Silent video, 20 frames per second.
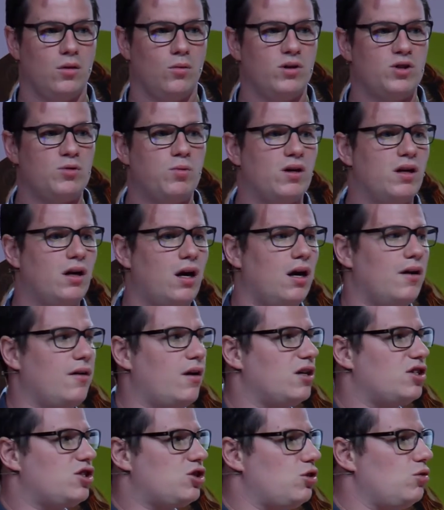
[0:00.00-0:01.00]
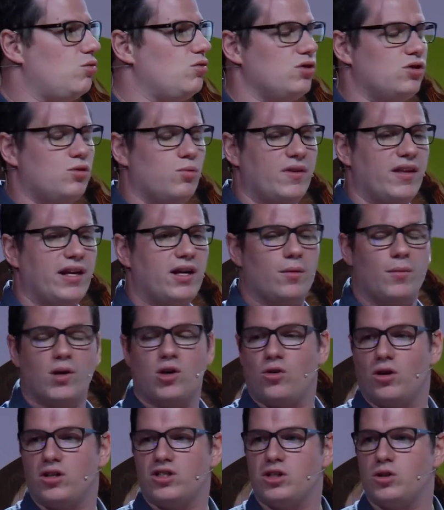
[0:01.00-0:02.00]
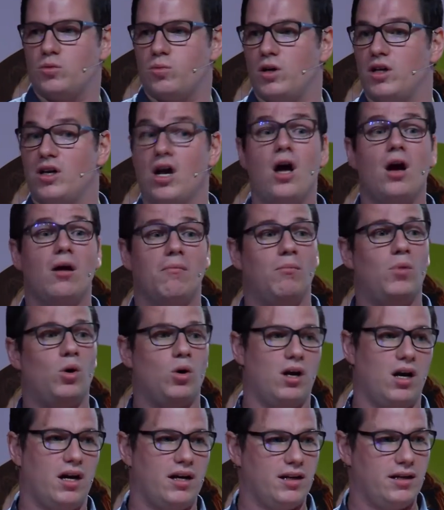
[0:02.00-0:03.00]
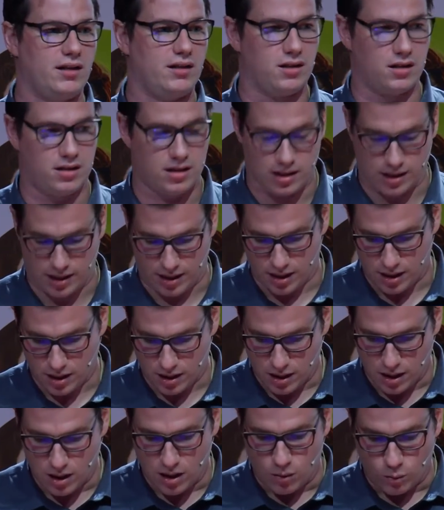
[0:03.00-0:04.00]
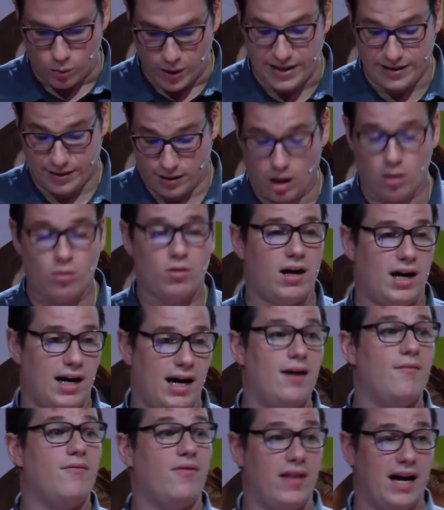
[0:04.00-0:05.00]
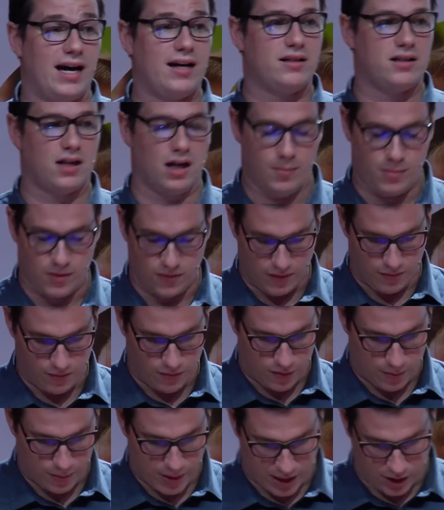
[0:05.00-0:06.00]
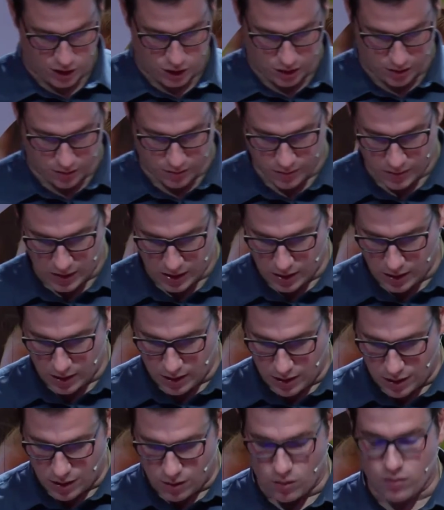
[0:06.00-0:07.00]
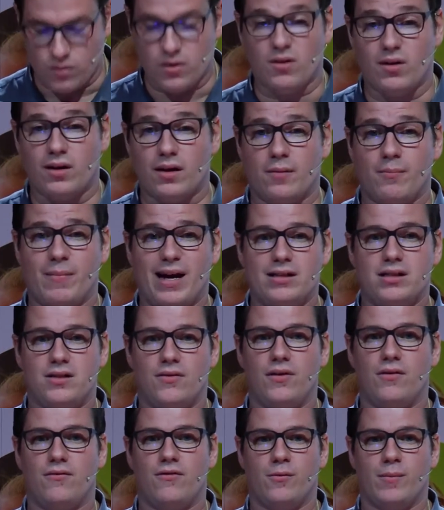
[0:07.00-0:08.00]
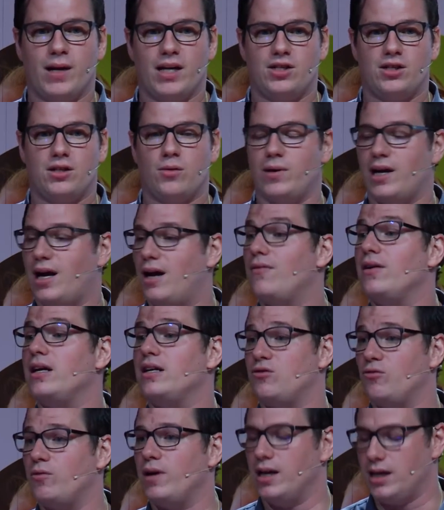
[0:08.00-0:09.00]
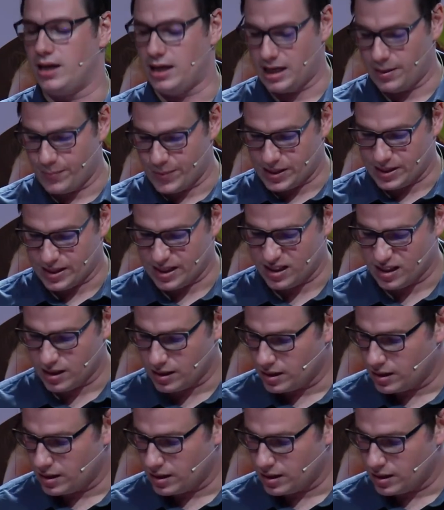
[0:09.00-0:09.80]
Which one are our students, when they come across this word, more likely to see? We don't have that type of information. The amount of information that we have is really limited.